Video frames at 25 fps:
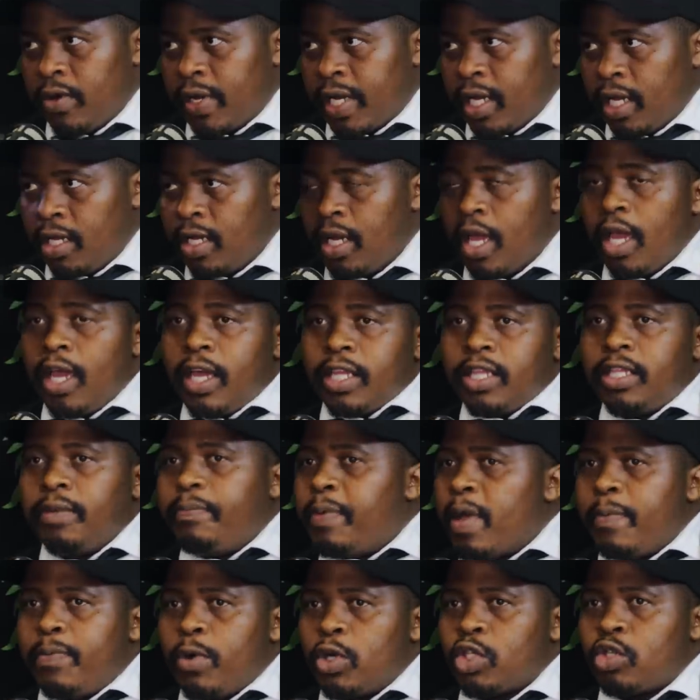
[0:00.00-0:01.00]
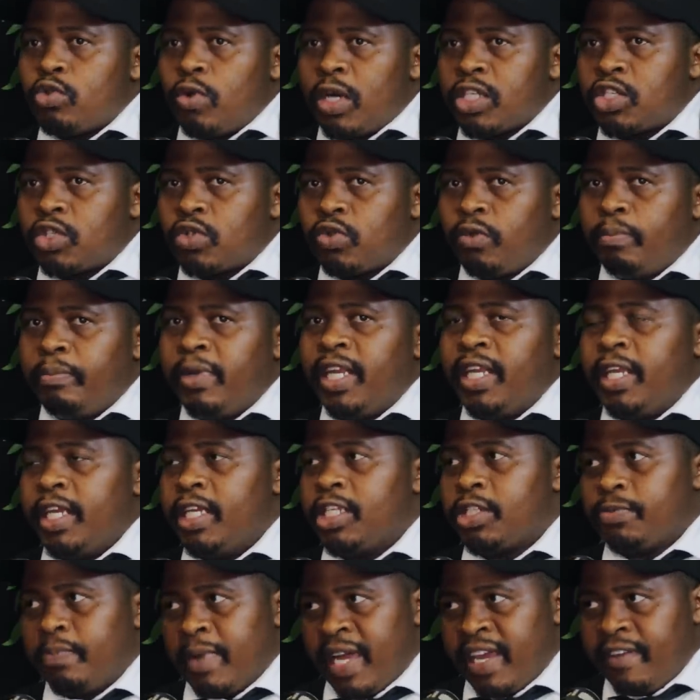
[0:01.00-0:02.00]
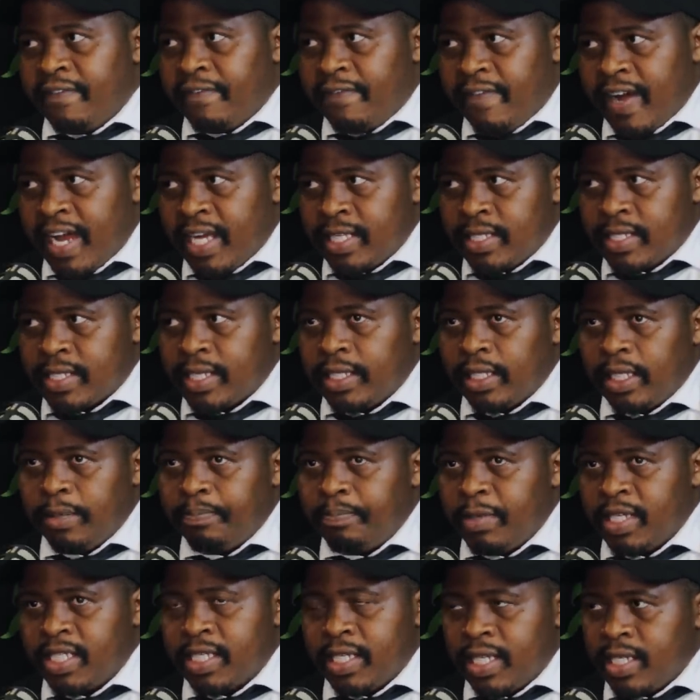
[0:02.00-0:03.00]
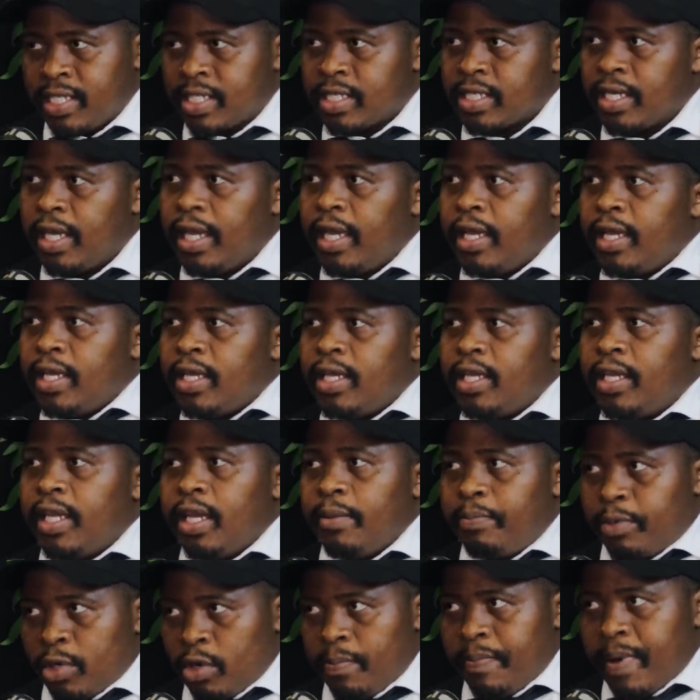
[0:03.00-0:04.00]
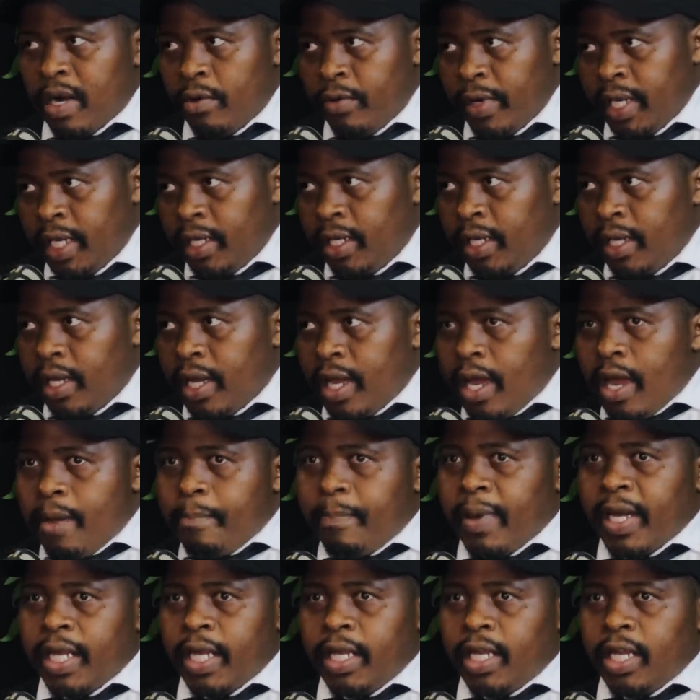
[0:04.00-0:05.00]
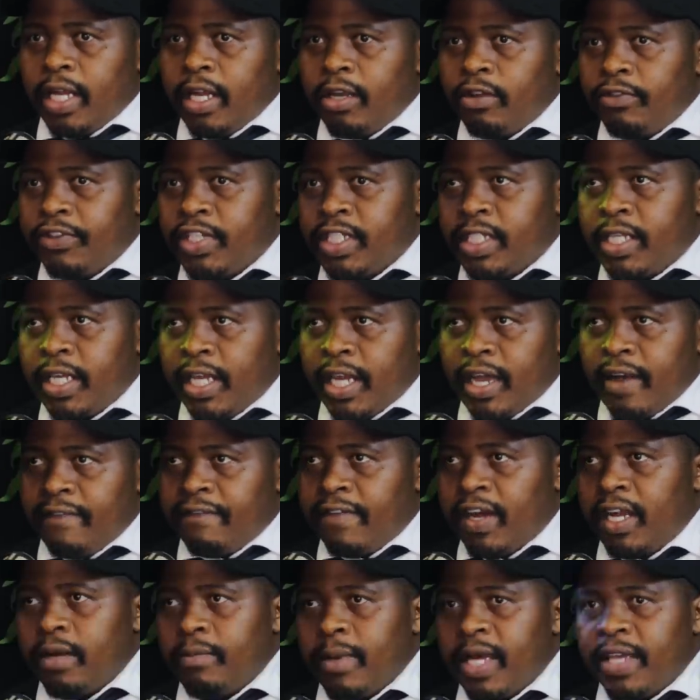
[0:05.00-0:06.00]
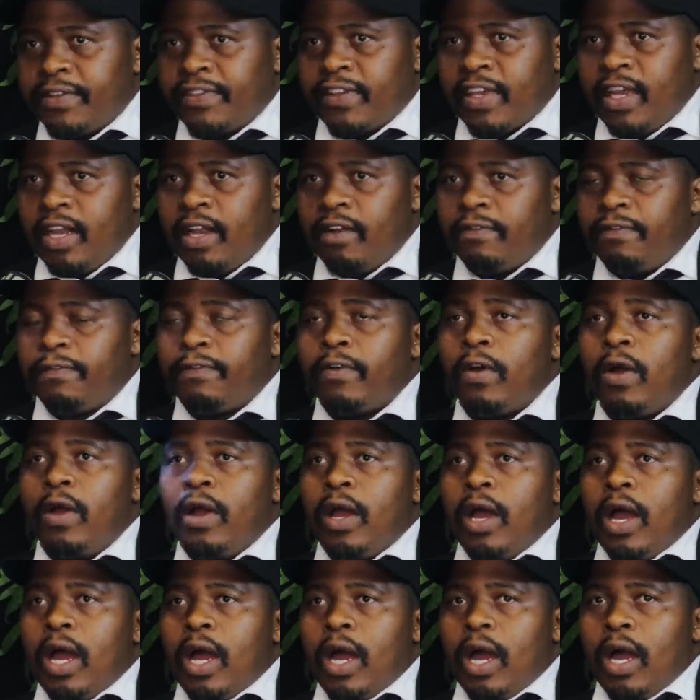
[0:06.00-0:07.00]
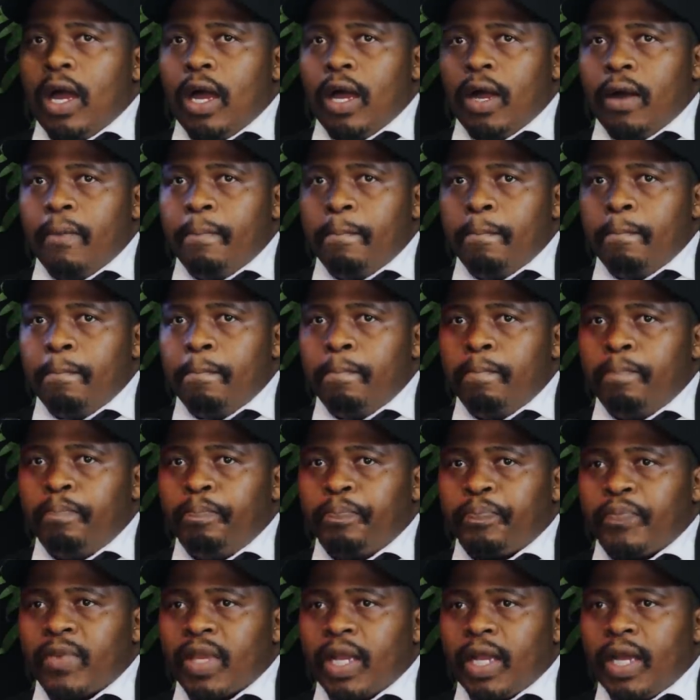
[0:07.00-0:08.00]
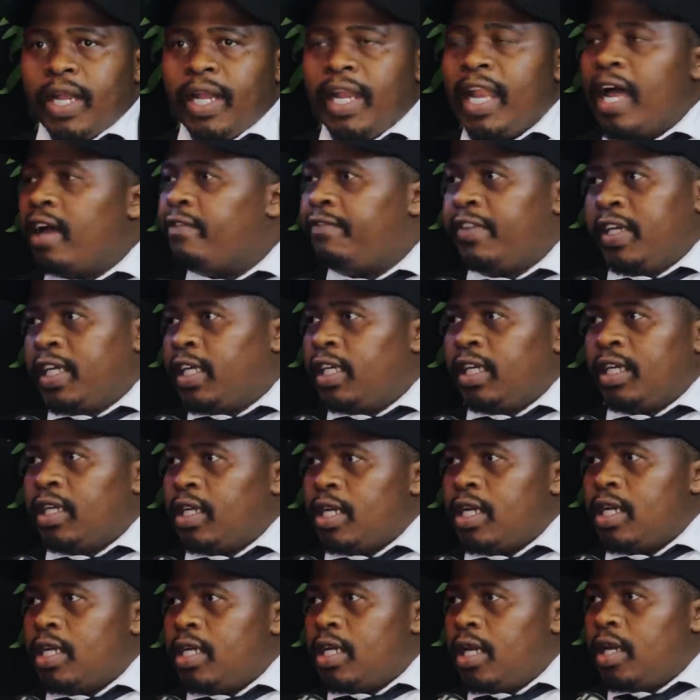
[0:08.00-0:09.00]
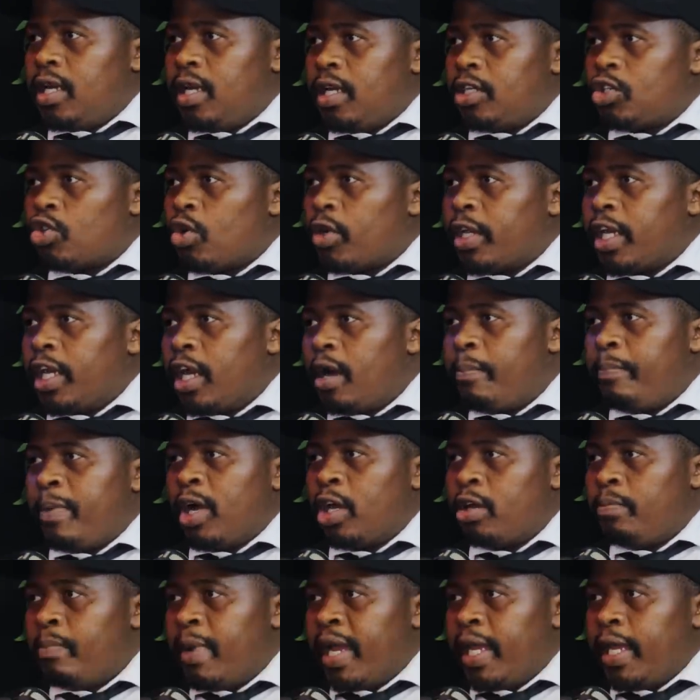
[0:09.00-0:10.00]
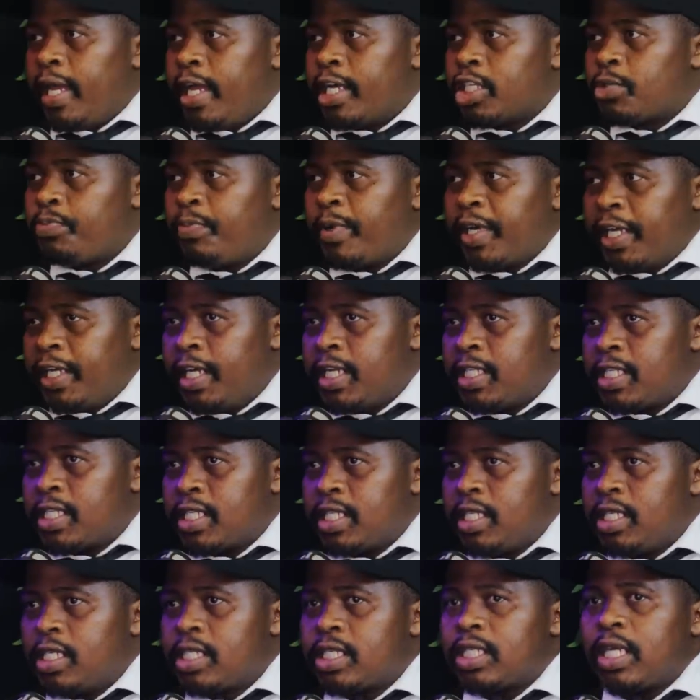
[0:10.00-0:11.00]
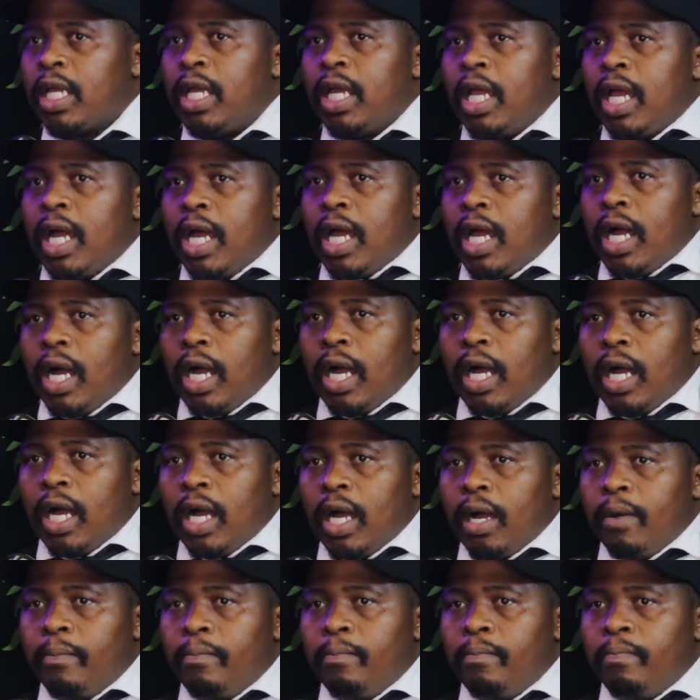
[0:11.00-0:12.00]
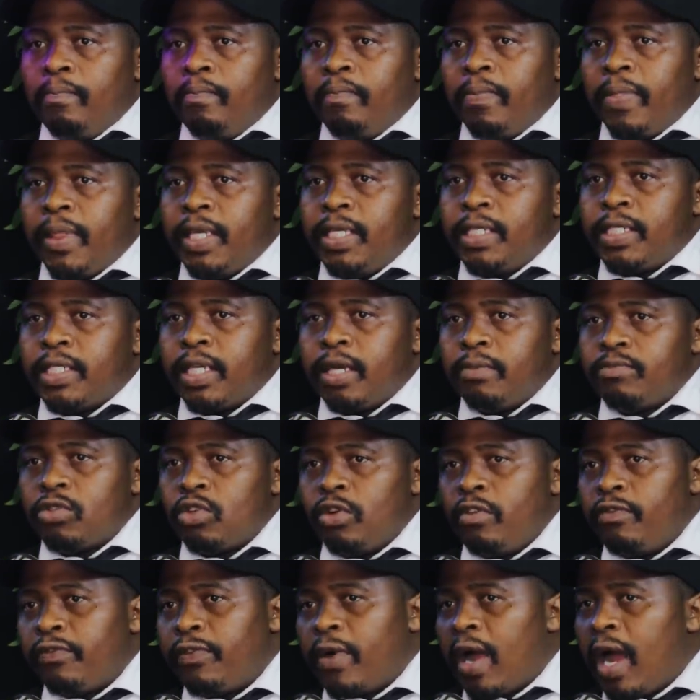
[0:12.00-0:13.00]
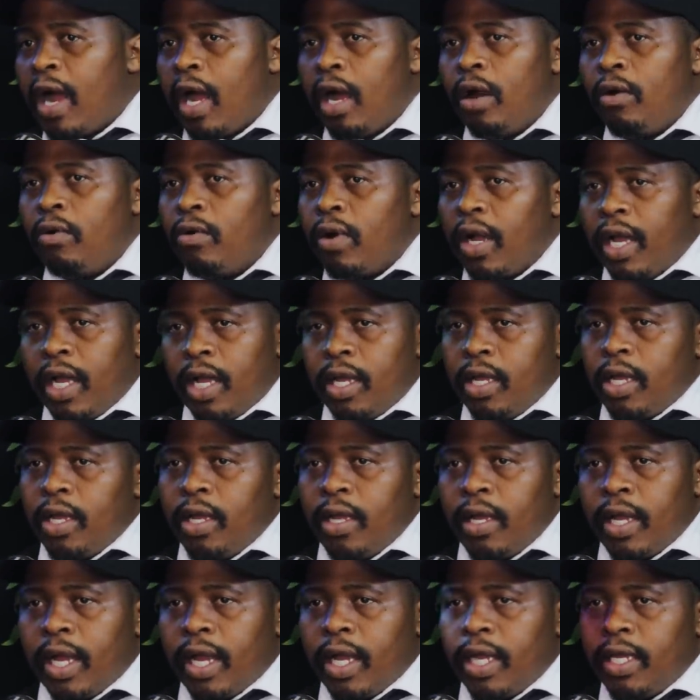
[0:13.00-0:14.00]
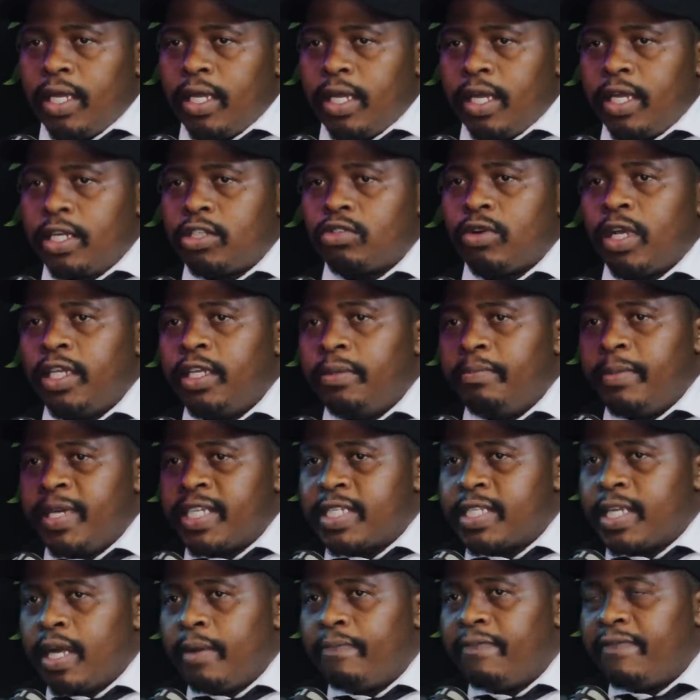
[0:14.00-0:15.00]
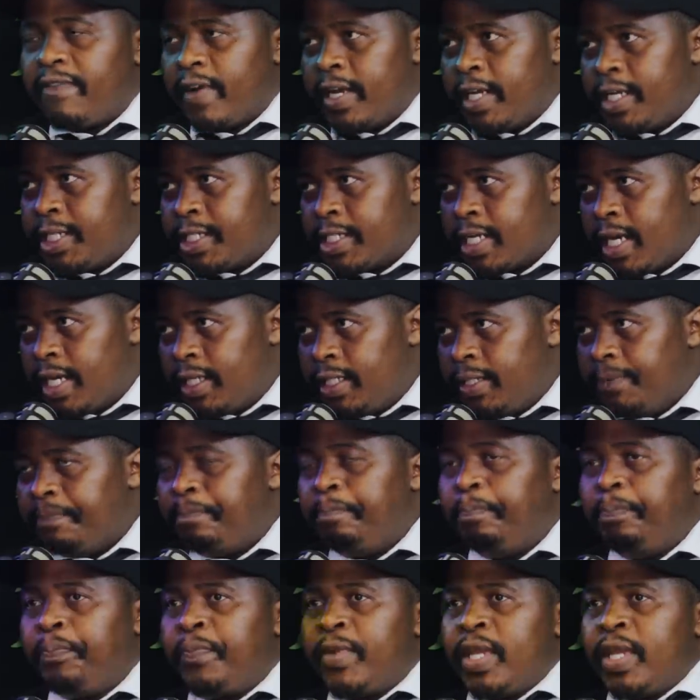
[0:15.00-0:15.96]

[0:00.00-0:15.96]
Okay, the purpose was to manage my funds and the business in a proper way. But at the end of the day, I found myself um, loving uh, talking about my experiences um, in terms of how I, uh, I, actually mess up financially.